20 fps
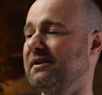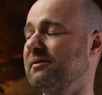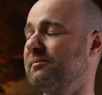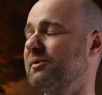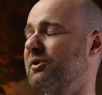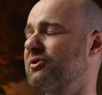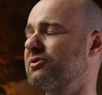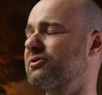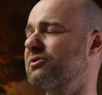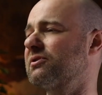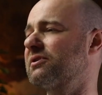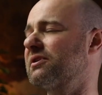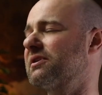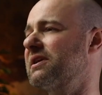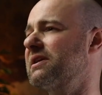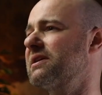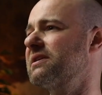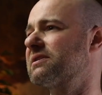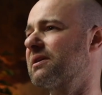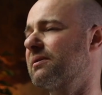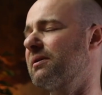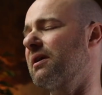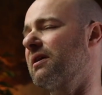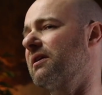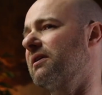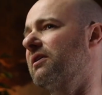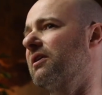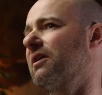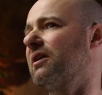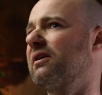Because the thing is that
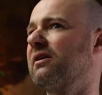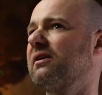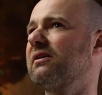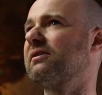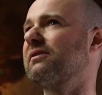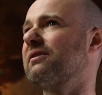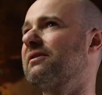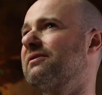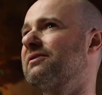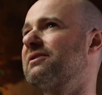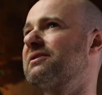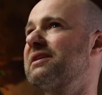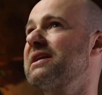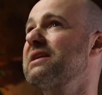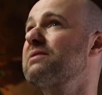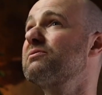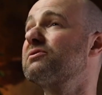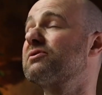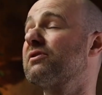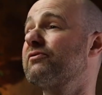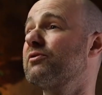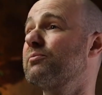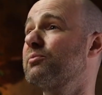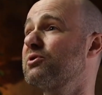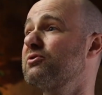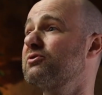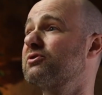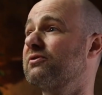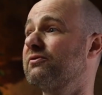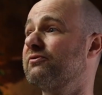the sequence of a
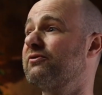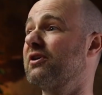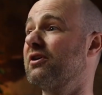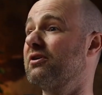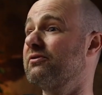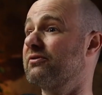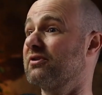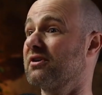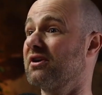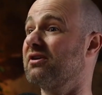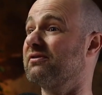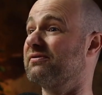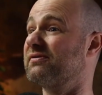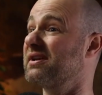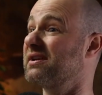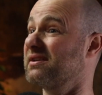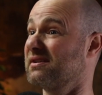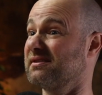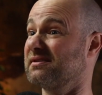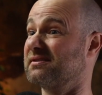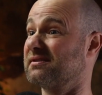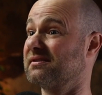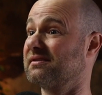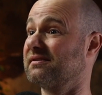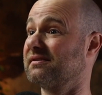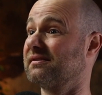blues can fit over a lot of things.